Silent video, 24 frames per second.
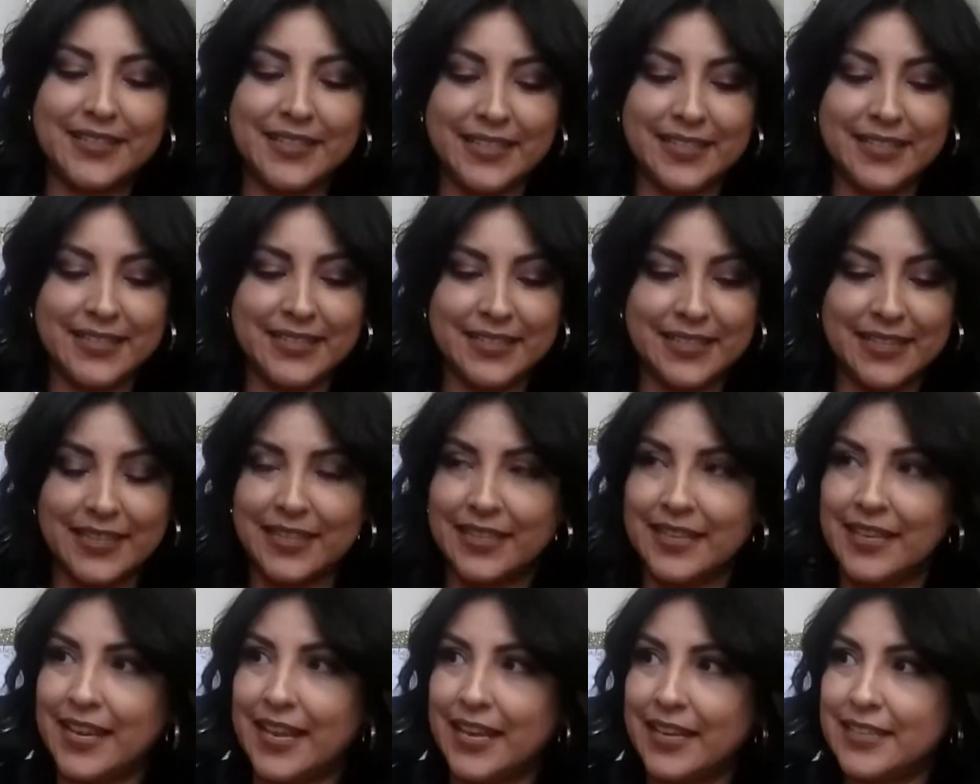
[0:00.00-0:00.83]
this.
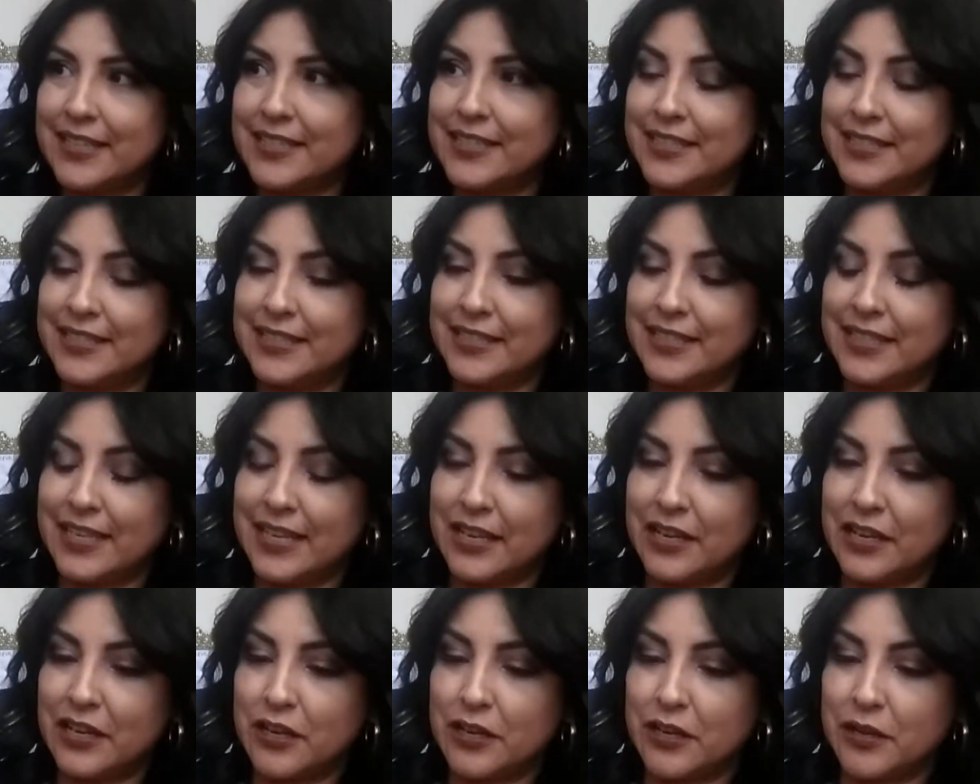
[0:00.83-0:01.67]
The next
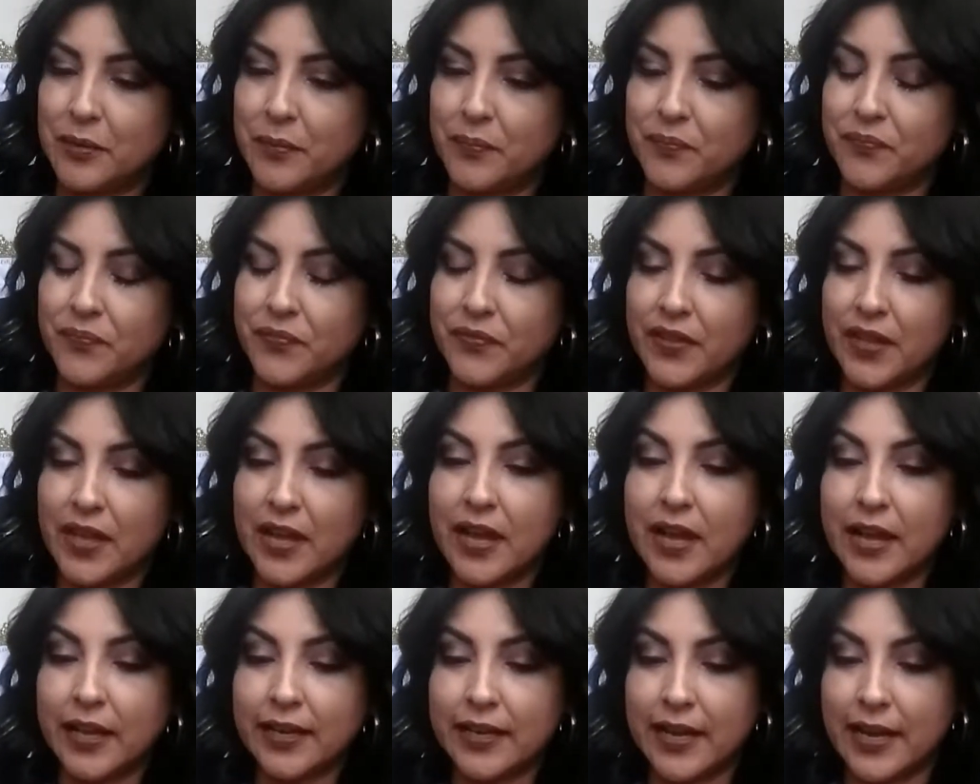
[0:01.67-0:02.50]

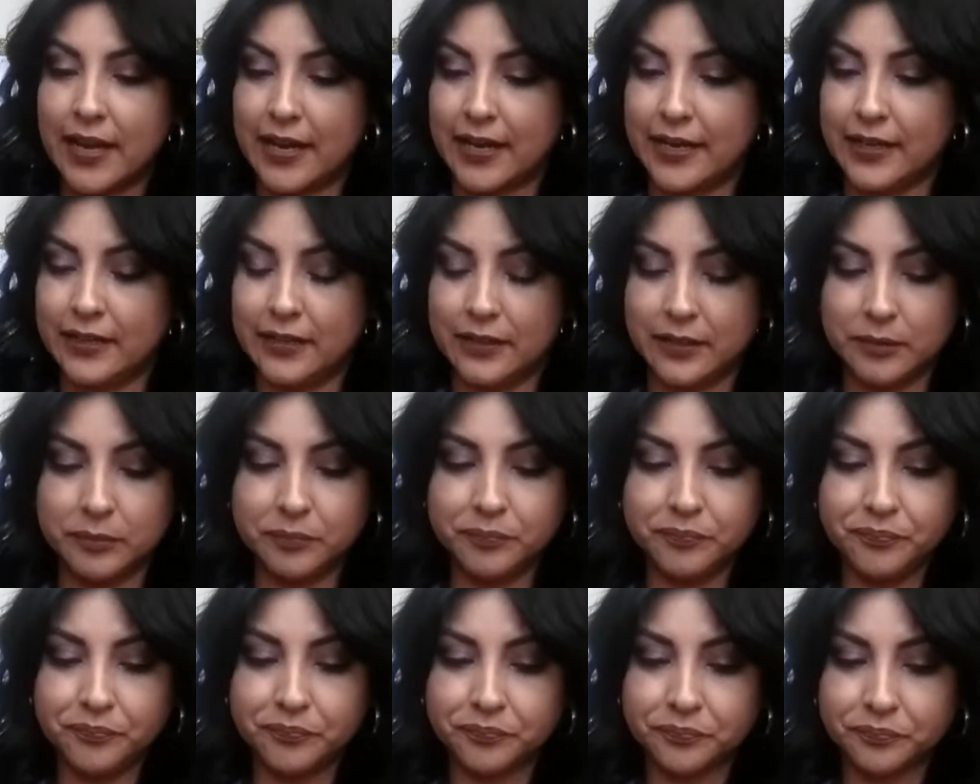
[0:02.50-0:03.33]
hot
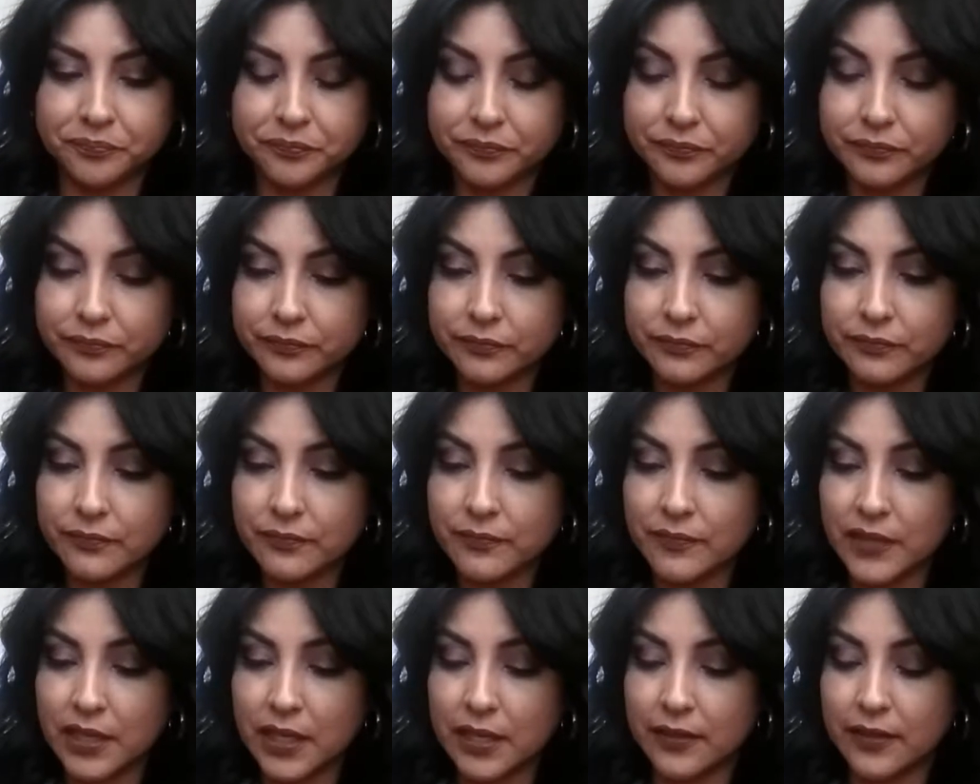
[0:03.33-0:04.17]
item
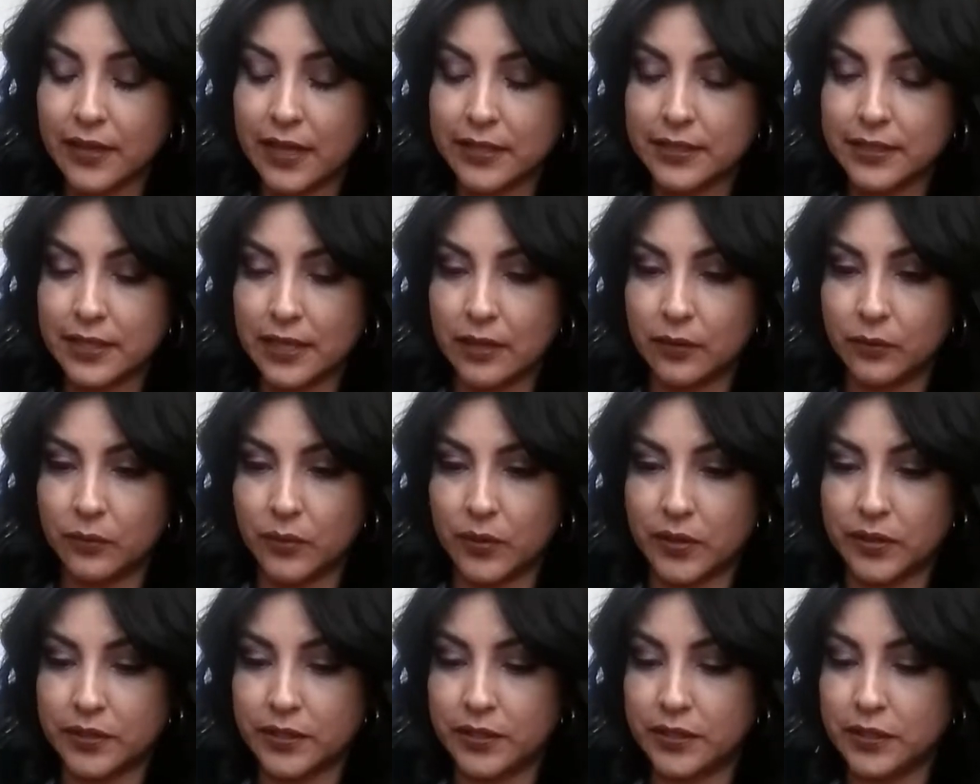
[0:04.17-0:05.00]
that I
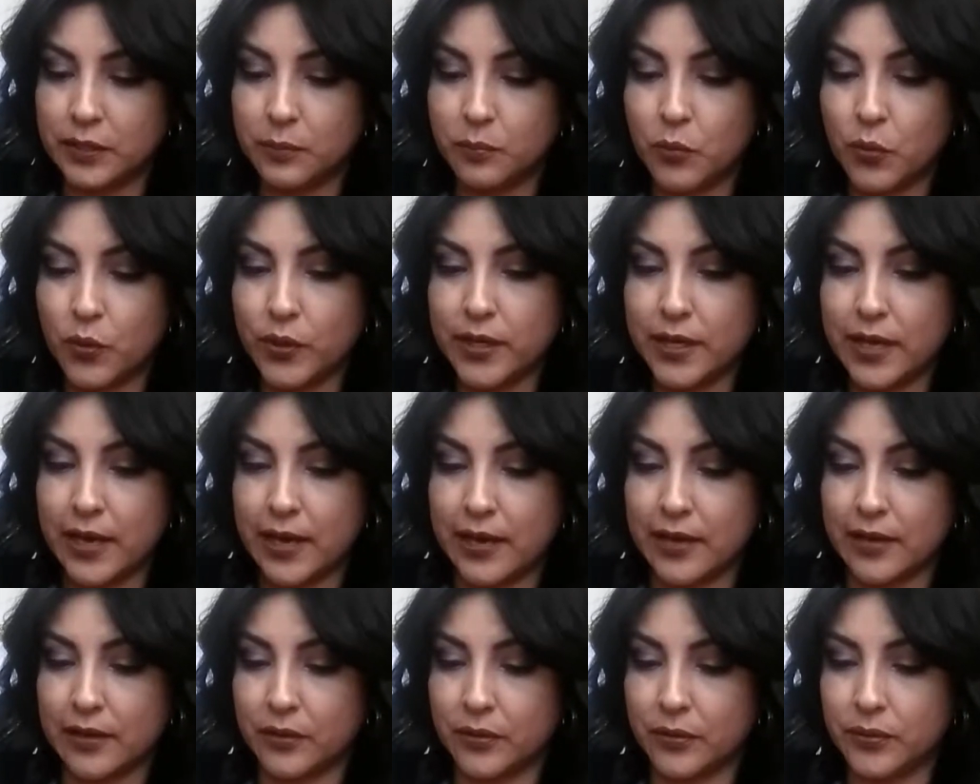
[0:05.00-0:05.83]
wanted to point
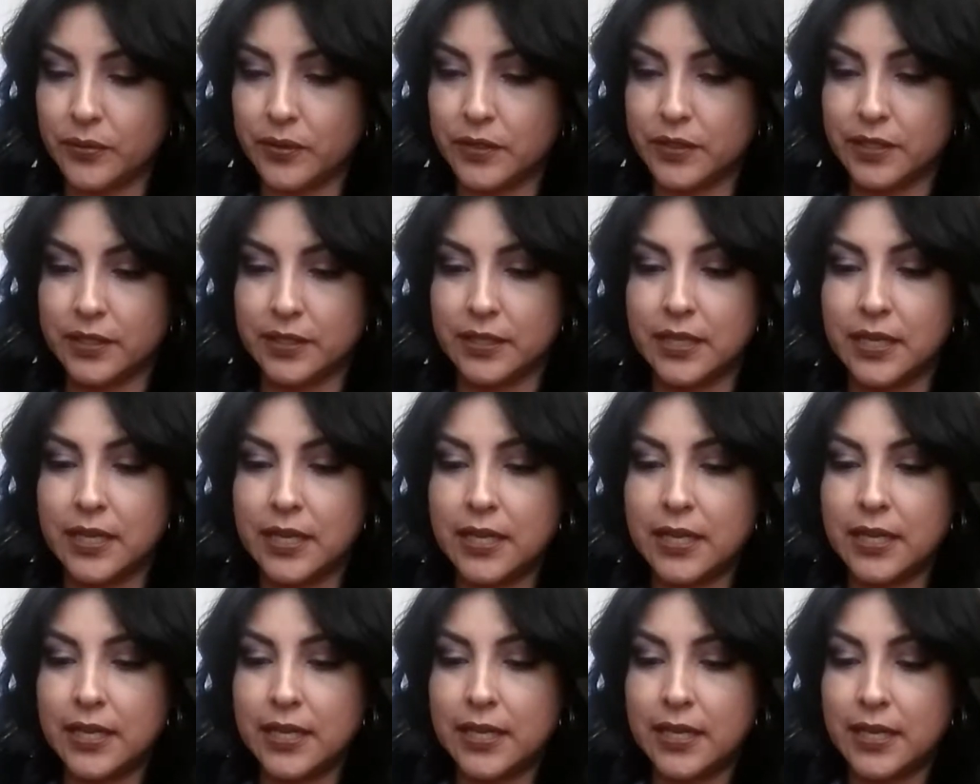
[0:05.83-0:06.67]
out
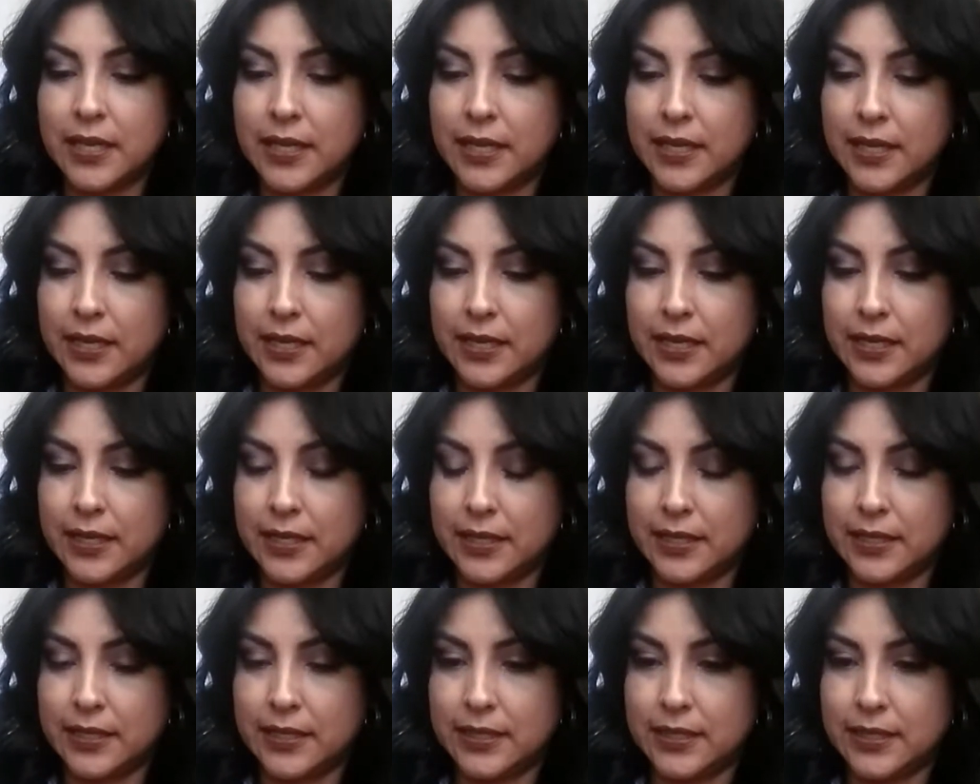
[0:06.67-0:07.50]

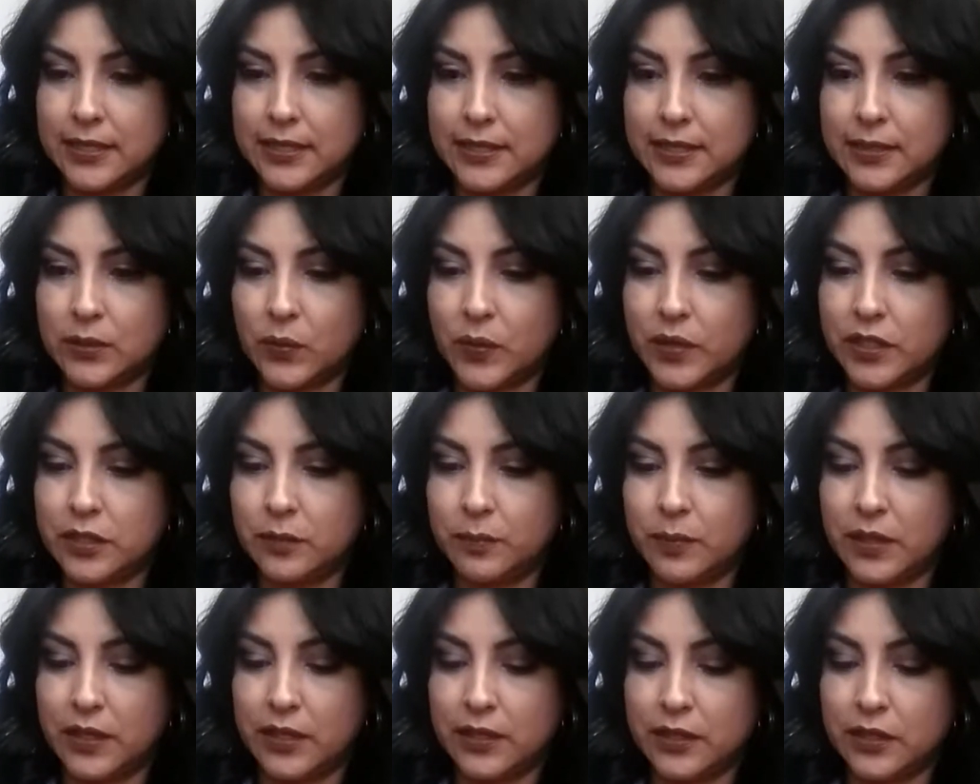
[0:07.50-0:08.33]
is going to
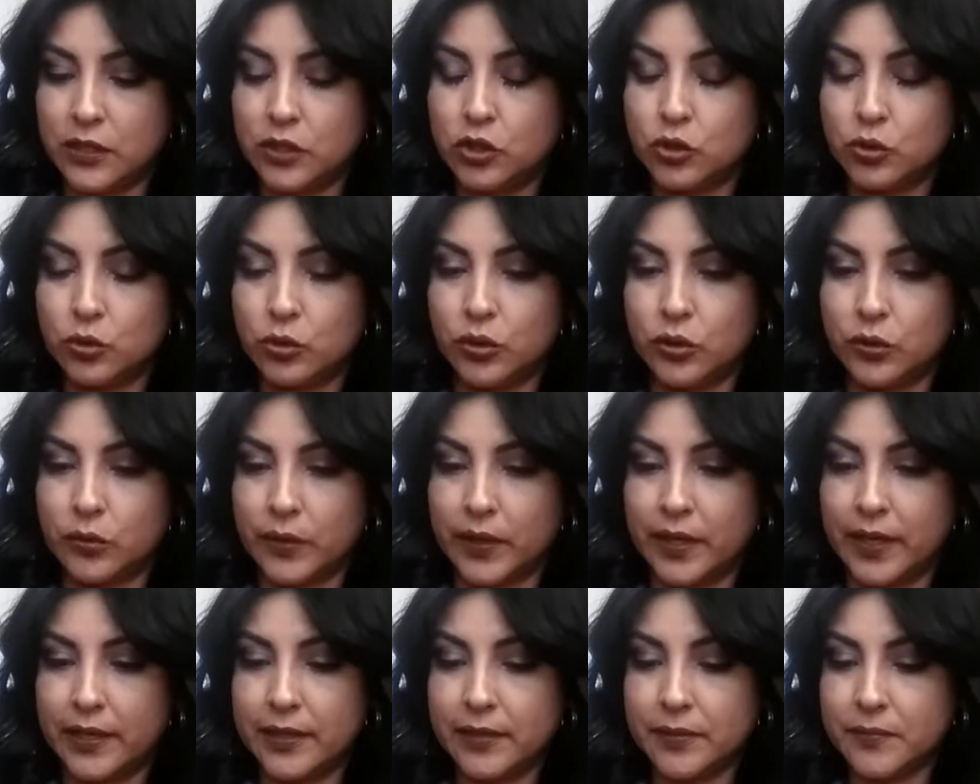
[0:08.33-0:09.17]
be in the
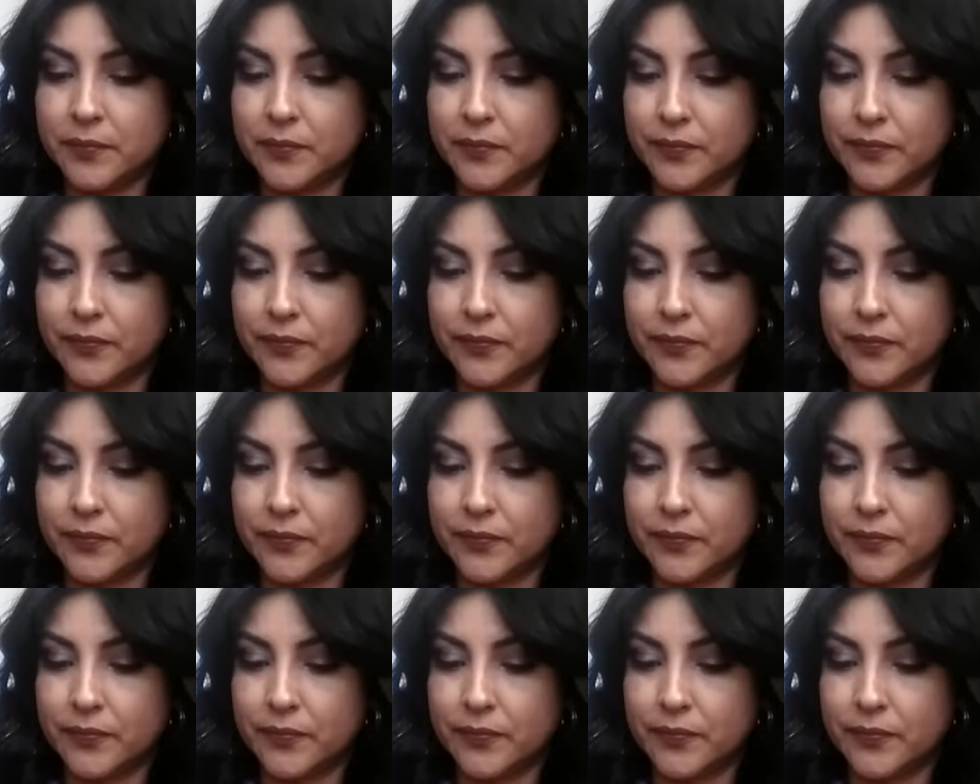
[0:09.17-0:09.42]
jewelry.